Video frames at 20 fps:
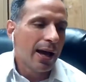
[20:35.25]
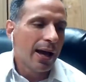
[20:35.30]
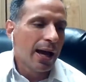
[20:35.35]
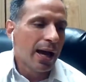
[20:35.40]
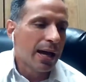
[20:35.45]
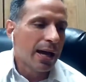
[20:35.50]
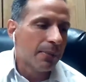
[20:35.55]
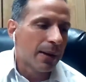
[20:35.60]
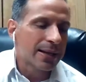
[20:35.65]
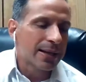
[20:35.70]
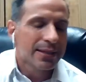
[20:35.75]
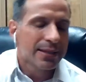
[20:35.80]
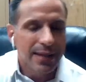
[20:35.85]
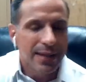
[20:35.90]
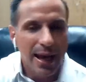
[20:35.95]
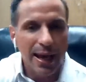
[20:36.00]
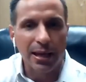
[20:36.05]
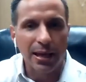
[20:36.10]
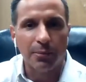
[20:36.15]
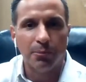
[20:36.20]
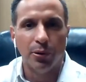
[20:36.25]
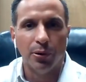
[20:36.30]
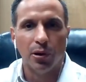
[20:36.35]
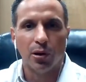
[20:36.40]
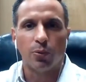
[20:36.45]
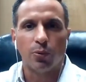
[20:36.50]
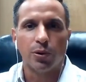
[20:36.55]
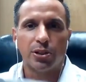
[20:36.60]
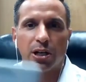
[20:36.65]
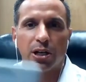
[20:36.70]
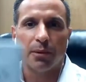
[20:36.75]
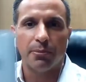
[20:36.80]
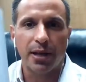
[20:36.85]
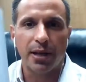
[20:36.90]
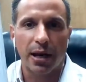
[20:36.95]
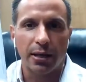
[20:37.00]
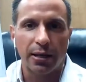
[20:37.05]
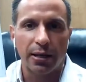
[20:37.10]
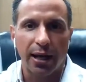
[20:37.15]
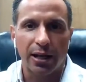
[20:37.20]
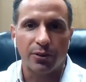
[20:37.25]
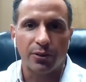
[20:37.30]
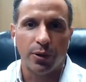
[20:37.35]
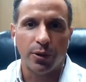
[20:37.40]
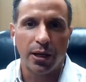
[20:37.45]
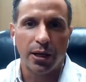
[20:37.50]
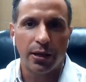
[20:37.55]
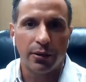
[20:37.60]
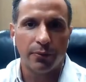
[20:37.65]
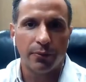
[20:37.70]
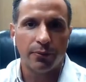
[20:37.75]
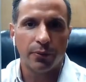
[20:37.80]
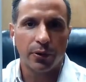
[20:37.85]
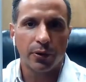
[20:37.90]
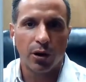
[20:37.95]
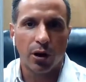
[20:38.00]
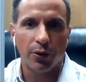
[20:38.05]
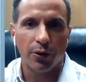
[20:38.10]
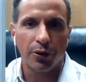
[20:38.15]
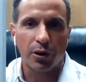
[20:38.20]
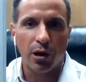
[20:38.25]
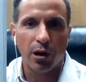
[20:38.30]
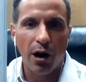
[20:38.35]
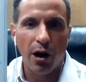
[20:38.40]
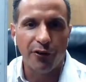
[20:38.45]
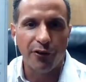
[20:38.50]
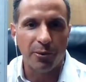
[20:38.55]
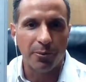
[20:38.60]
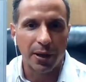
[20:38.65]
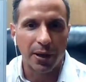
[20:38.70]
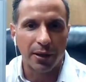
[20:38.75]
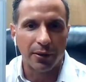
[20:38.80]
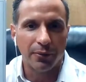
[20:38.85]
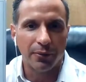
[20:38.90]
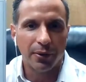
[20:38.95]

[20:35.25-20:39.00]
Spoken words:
And my second book, which comes out next week, called The Coffee Bean.